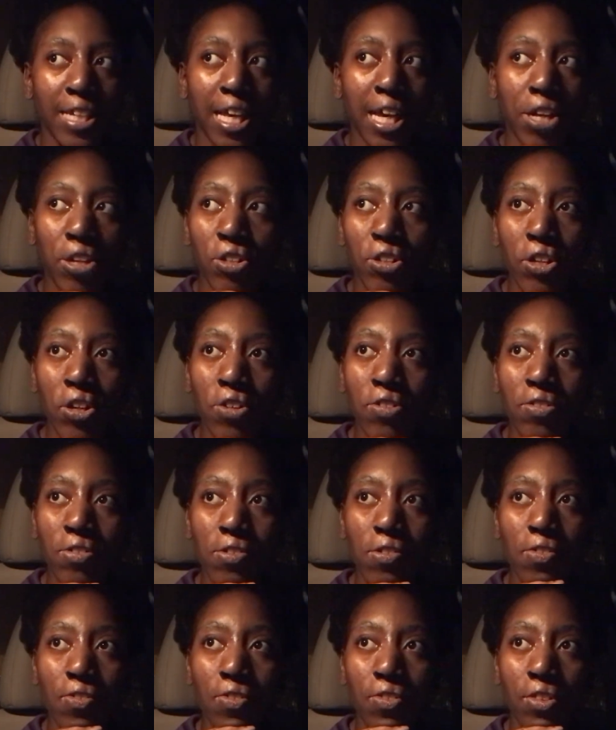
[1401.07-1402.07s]
I don't know.
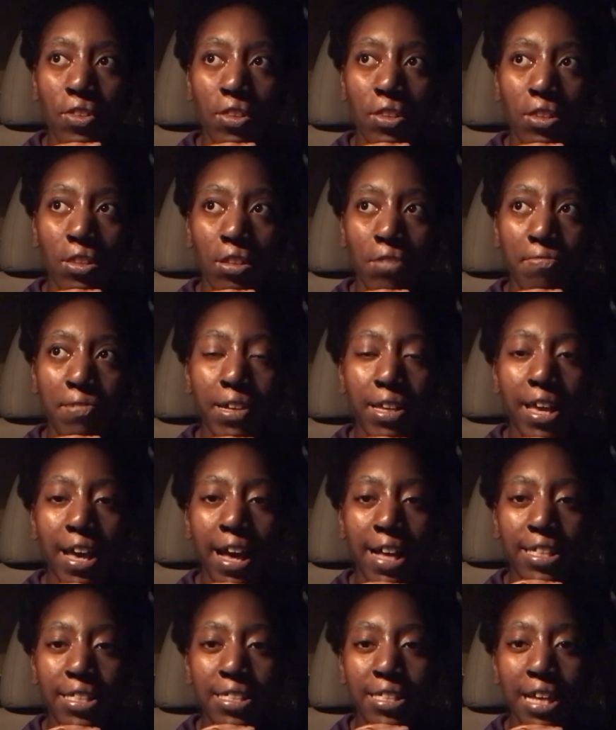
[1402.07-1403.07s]
But yeah,
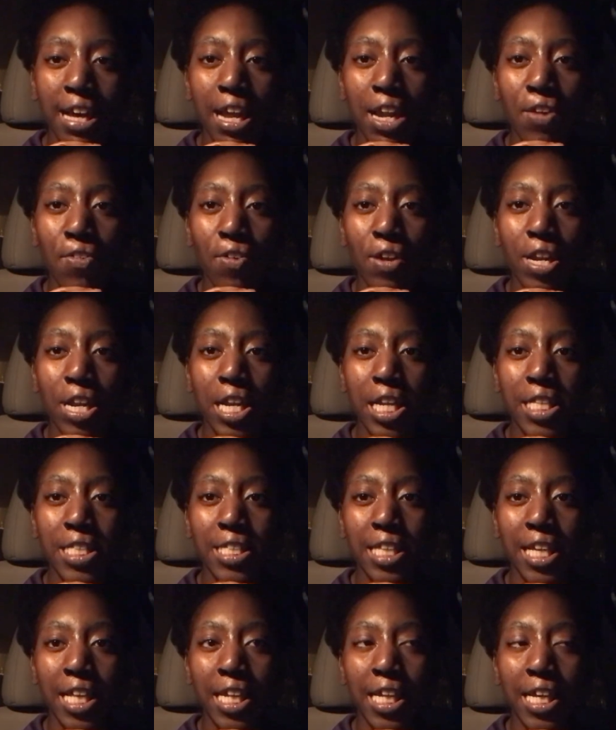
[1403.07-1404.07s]
I just kind of wanted to
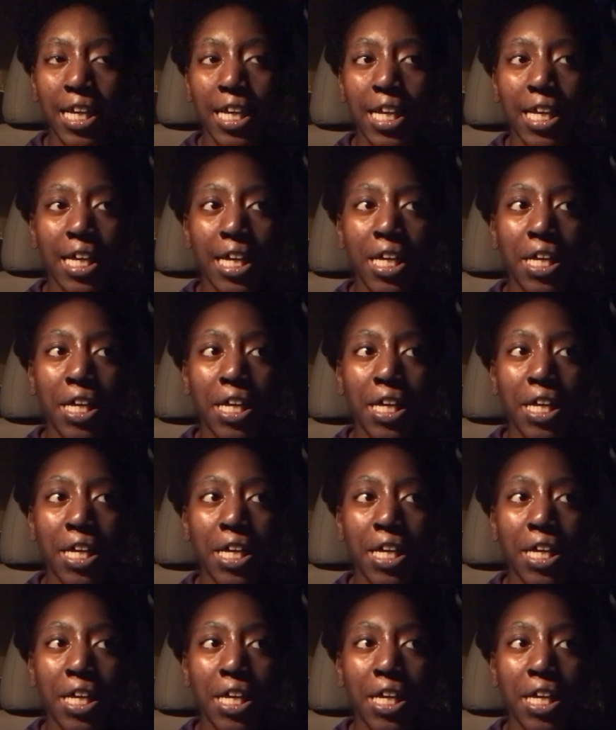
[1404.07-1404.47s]
say, like,